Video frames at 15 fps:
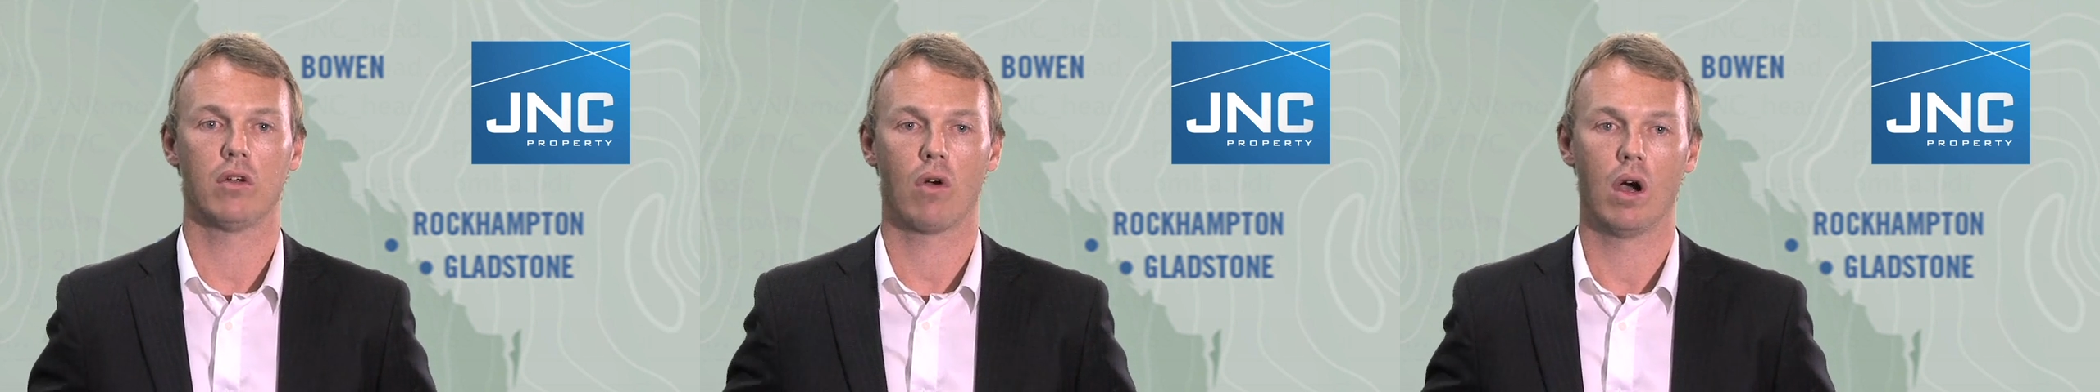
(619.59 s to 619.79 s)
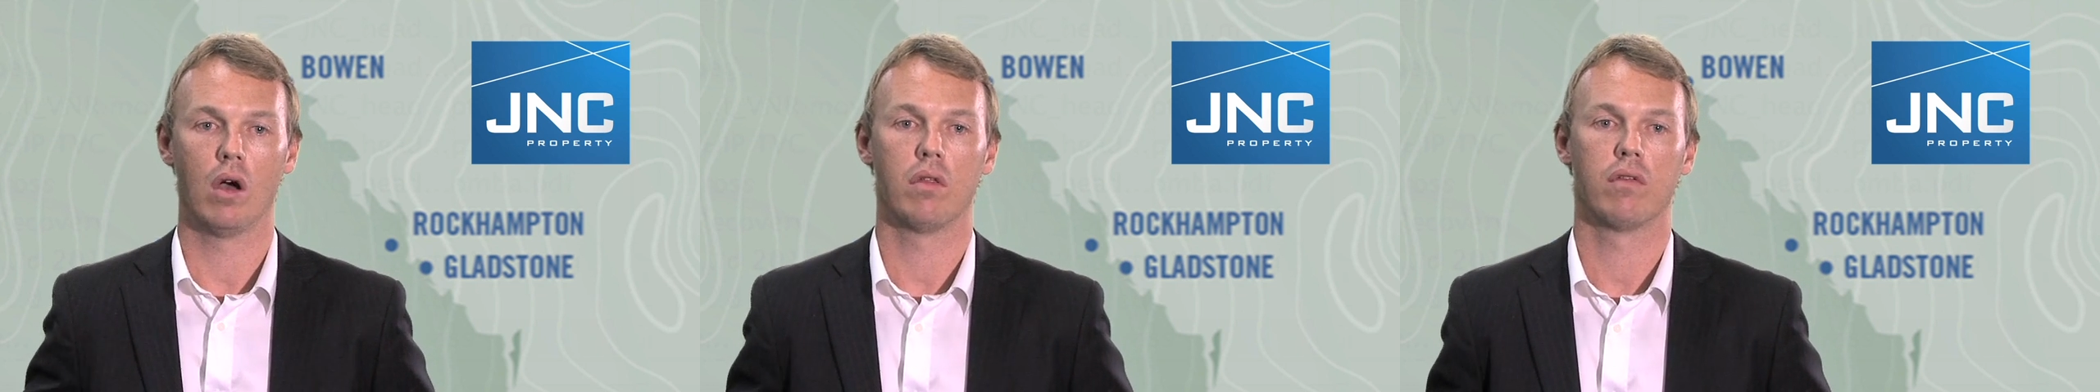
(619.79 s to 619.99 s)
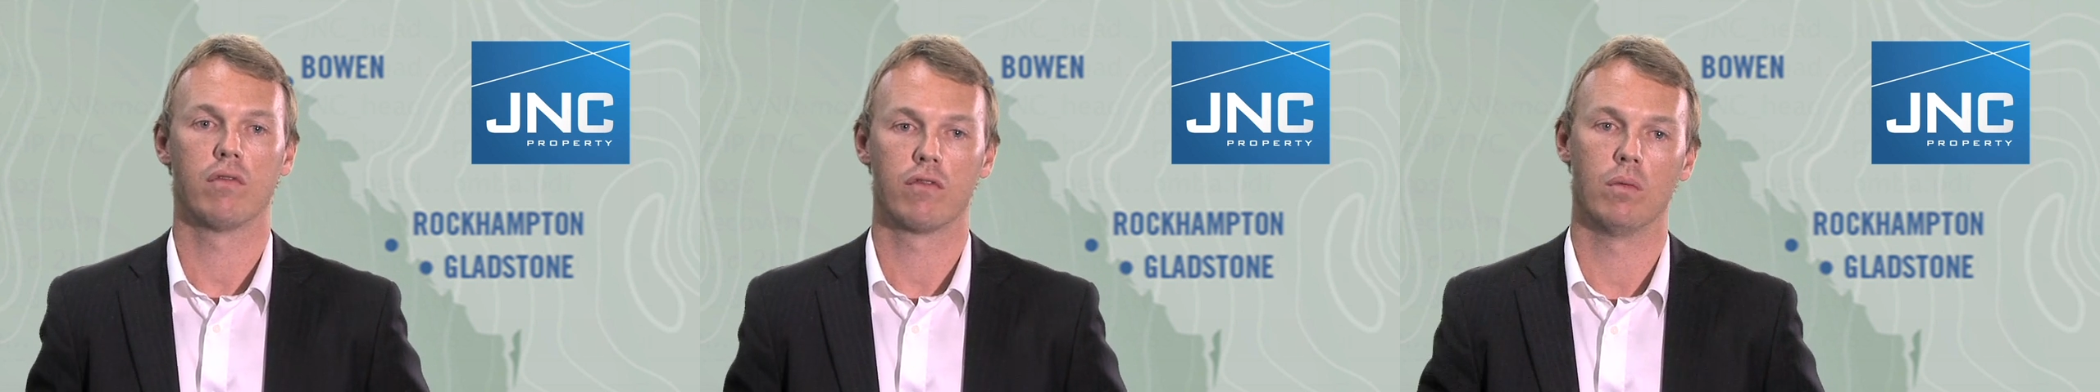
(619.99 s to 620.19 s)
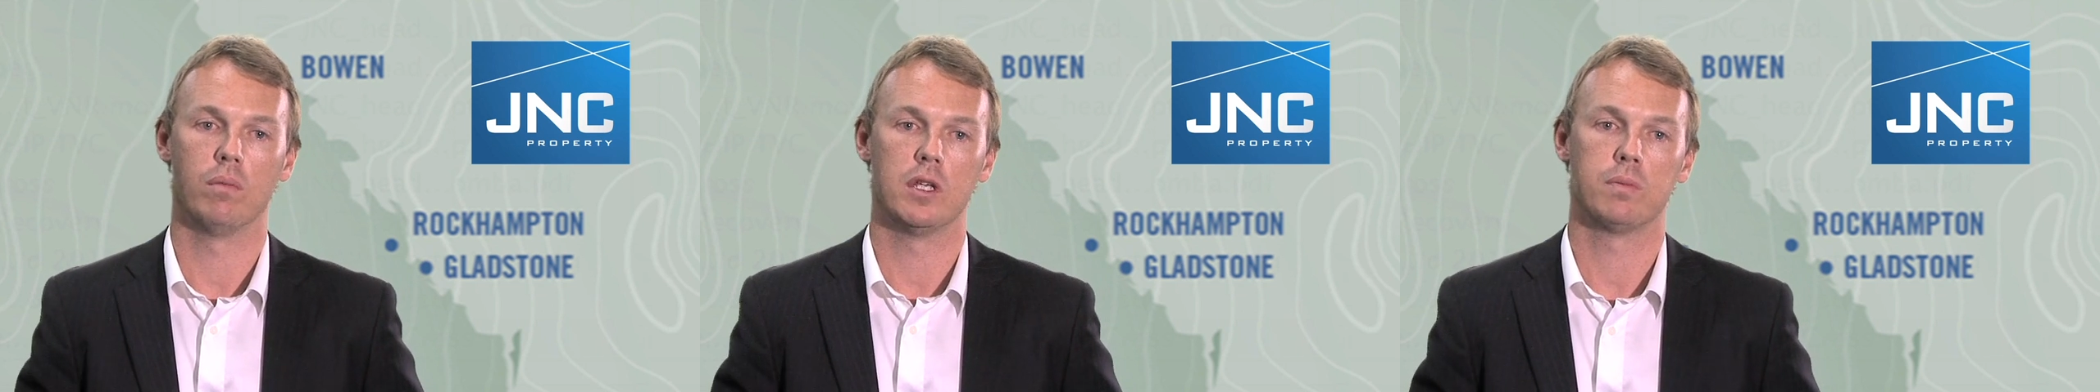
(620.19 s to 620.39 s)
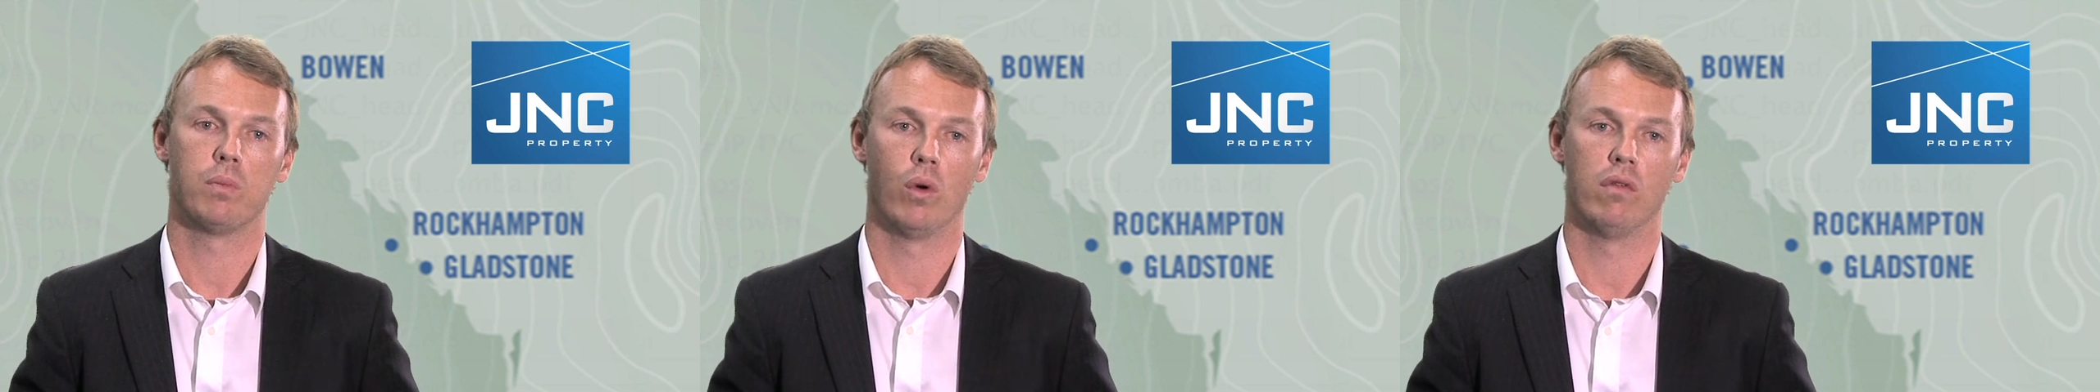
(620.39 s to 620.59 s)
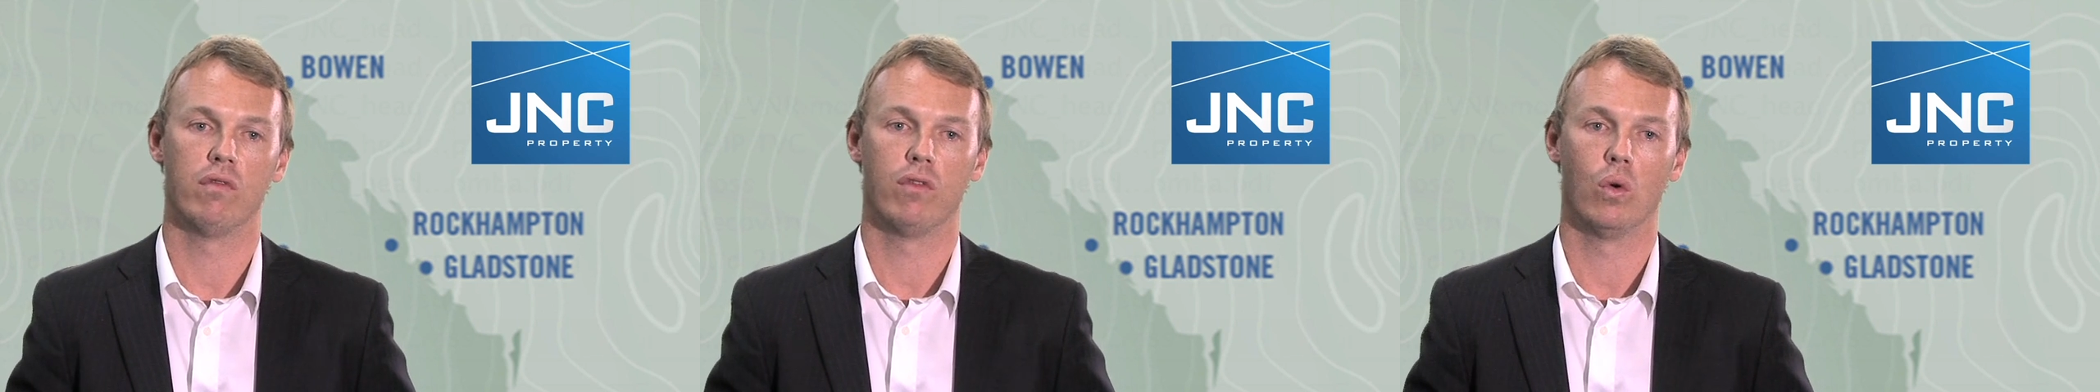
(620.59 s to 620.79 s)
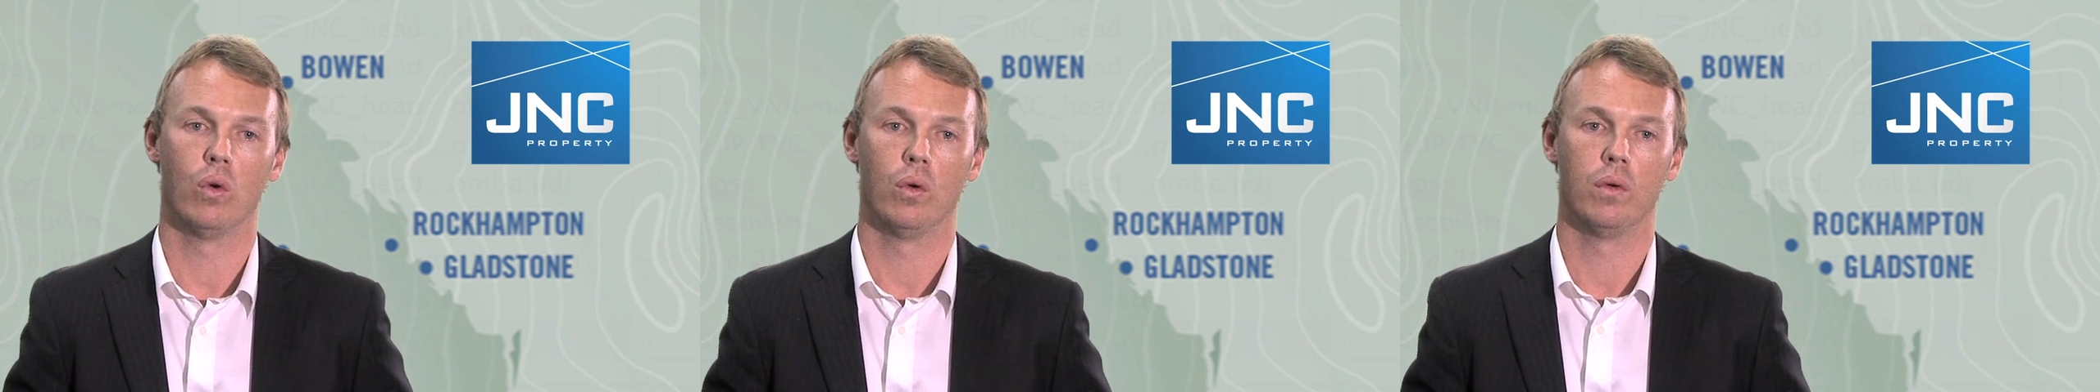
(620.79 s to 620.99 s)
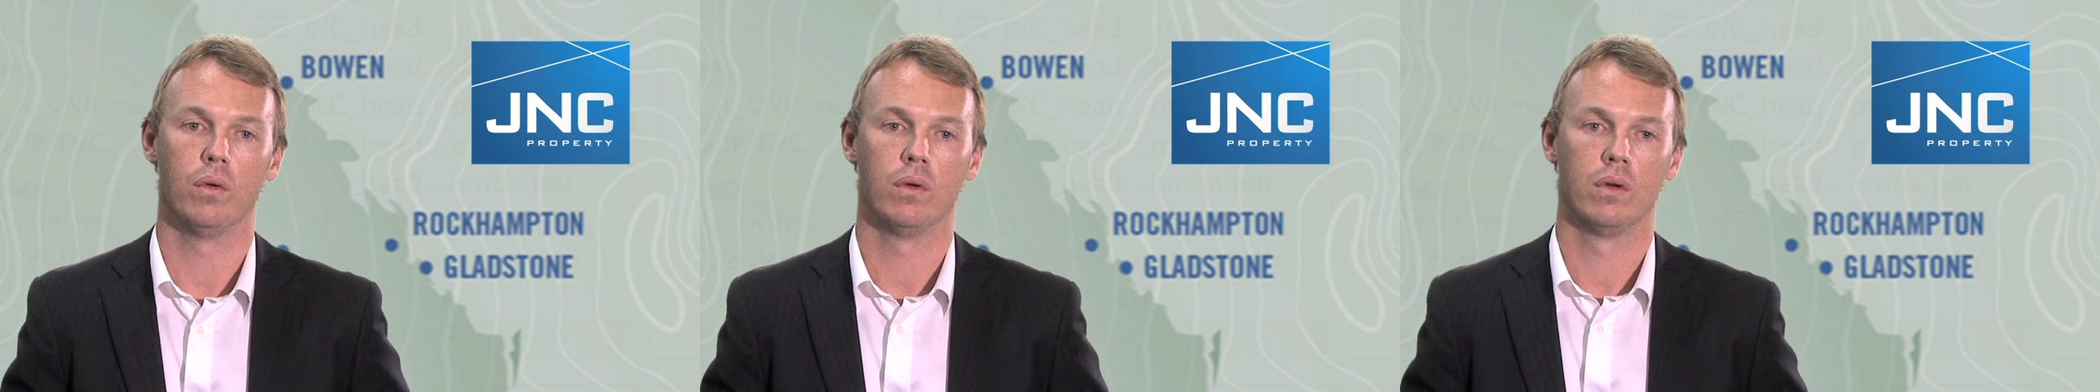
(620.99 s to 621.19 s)
growth from this point
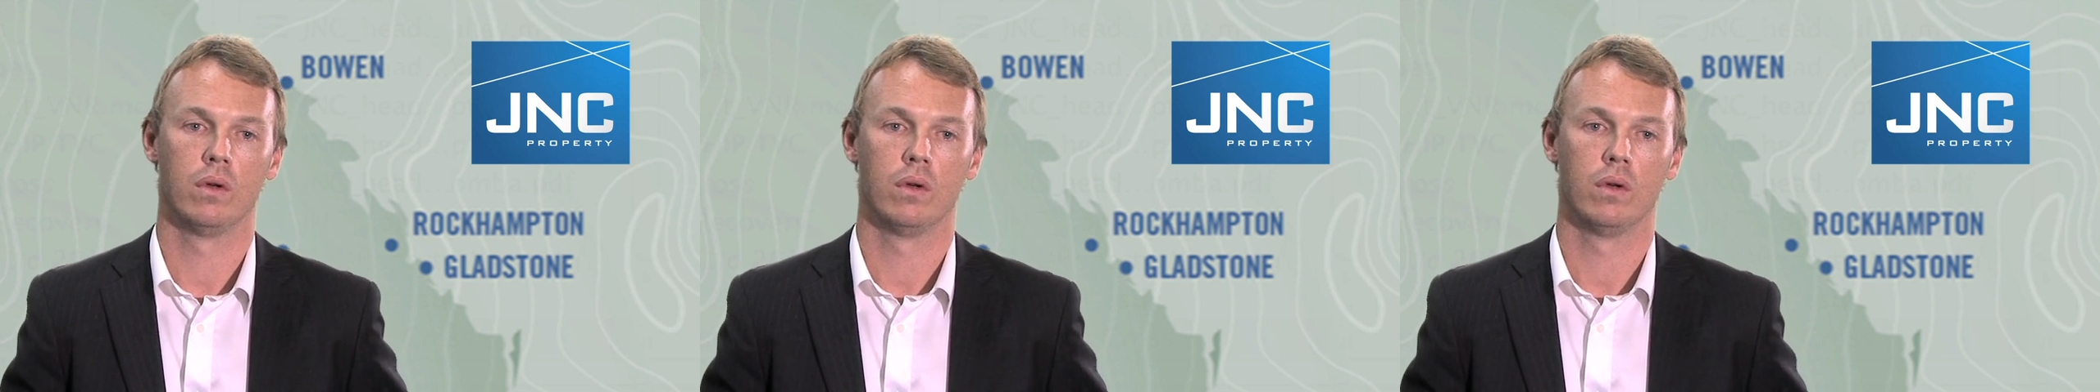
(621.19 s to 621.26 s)
forward.